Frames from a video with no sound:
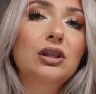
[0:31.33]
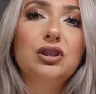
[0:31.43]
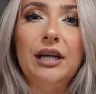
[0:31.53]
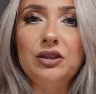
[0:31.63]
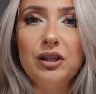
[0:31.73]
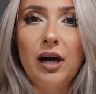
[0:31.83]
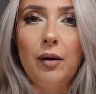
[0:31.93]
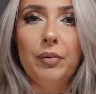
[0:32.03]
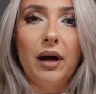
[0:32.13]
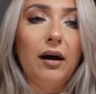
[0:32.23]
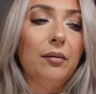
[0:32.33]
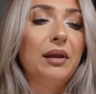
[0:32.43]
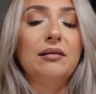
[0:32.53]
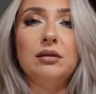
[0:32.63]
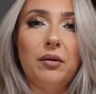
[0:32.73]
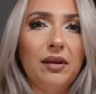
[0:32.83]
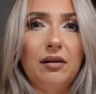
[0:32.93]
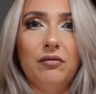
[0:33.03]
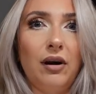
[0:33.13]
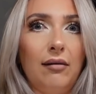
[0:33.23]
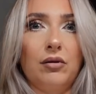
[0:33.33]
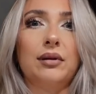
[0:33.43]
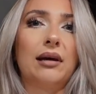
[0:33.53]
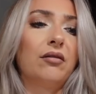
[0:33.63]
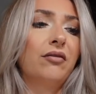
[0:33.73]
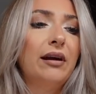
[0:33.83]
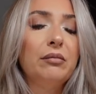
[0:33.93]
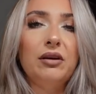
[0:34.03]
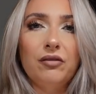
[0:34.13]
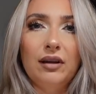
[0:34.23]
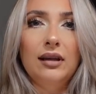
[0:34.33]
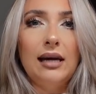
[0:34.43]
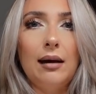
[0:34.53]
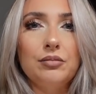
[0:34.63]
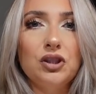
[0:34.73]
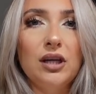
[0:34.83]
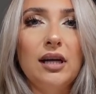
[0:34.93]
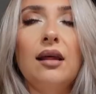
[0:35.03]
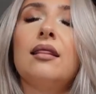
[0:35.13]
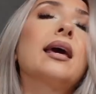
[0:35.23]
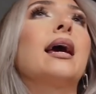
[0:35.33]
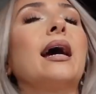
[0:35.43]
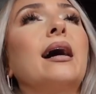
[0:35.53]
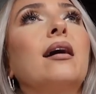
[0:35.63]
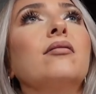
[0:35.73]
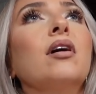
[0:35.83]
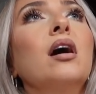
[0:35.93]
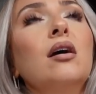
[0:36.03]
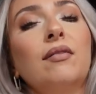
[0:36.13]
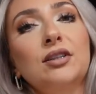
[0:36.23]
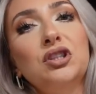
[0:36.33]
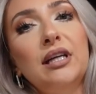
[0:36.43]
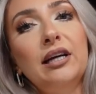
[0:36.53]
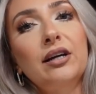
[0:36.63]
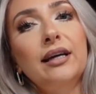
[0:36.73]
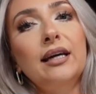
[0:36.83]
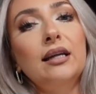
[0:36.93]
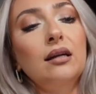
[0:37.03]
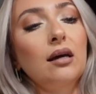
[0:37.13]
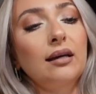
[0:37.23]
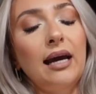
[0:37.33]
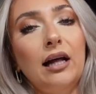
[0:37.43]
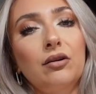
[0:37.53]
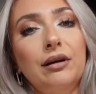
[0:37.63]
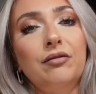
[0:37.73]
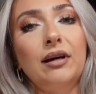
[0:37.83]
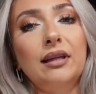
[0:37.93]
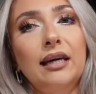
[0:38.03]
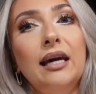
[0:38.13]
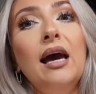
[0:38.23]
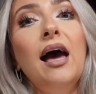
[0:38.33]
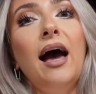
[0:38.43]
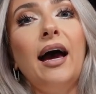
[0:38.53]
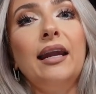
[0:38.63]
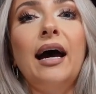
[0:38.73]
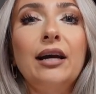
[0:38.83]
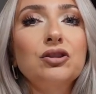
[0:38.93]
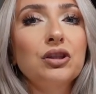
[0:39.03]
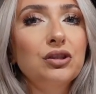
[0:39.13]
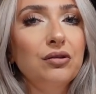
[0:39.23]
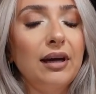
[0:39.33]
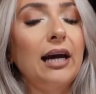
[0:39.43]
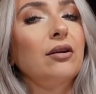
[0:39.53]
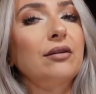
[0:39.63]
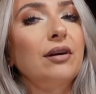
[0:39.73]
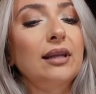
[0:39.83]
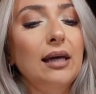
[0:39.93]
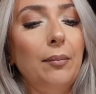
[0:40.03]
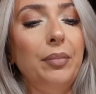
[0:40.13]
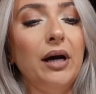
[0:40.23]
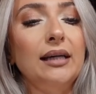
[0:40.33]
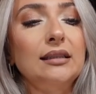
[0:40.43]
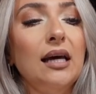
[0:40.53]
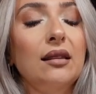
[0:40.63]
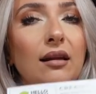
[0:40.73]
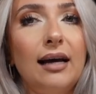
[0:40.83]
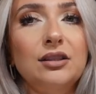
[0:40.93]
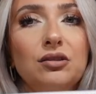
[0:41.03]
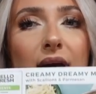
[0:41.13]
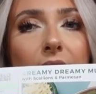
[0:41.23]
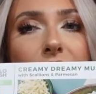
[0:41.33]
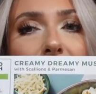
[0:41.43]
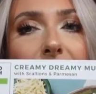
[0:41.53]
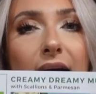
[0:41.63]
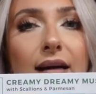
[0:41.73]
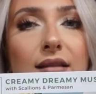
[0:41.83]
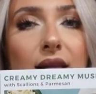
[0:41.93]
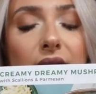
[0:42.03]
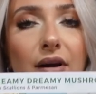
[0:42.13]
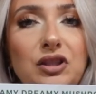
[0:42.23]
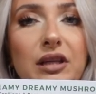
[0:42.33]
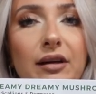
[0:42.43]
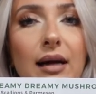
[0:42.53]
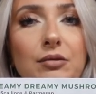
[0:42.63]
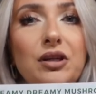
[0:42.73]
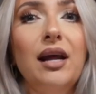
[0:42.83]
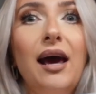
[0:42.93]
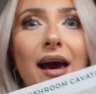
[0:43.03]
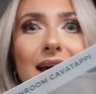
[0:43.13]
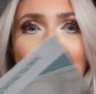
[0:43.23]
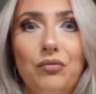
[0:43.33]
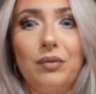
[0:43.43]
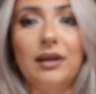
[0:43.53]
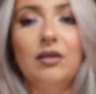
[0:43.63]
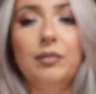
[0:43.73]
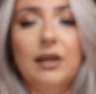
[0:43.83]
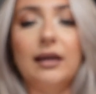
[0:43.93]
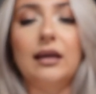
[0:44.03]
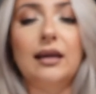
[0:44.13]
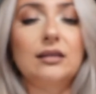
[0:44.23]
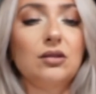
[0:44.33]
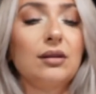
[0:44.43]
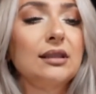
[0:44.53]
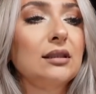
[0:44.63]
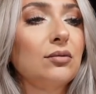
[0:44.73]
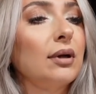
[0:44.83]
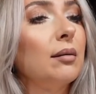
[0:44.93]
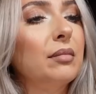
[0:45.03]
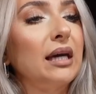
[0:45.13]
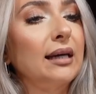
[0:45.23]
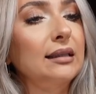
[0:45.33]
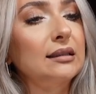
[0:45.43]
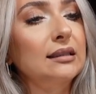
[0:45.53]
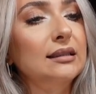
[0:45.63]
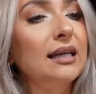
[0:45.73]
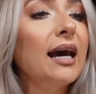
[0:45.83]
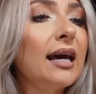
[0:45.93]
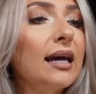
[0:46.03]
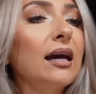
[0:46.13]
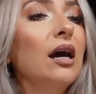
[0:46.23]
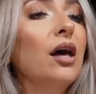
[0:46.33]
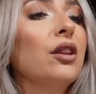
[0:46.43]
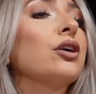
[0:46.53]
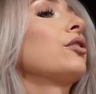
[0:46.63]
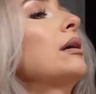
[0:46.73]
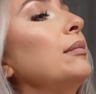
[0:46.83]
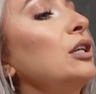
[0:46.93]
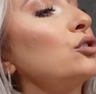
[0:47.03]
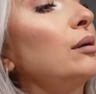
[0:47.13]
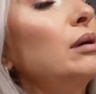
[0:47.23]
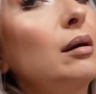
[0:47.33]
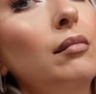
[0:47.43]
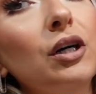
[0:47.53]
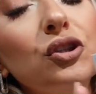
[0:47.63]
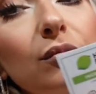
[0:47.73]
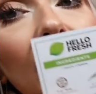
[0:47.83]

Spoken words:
change it up. They have something for everyone. They have a family-friendly option. They have vegetarian, calorie-friendly, and I usually do the calorie-friendly, but the last two times I got the vegetarian option, and I really have been liking it. So this is the one I'm making today, the creamy, dreamy mushroom